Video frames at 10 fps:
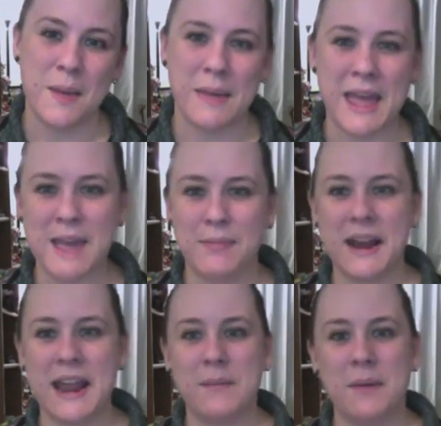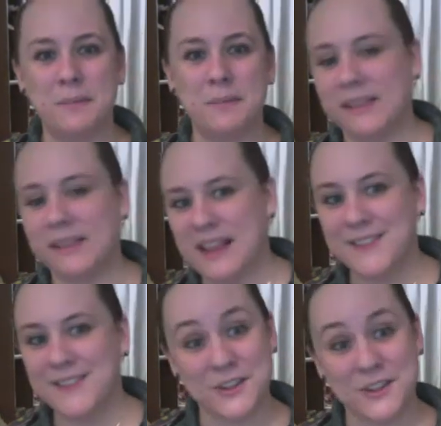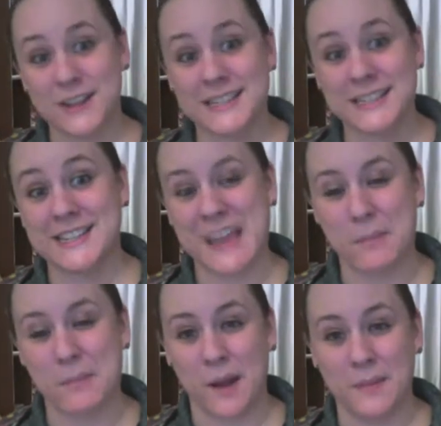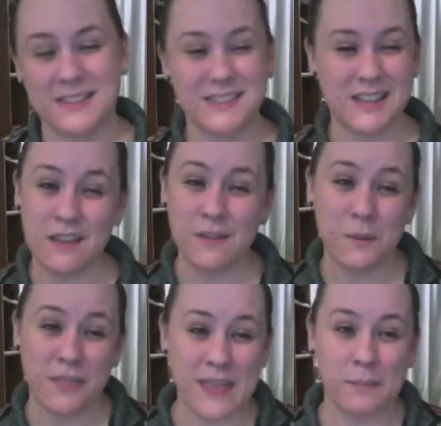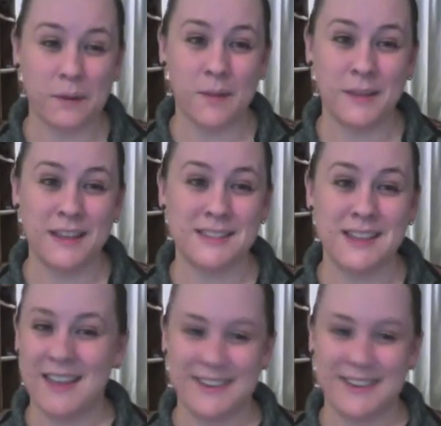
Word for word: but Abraham believed and trusted that promise, even when that promise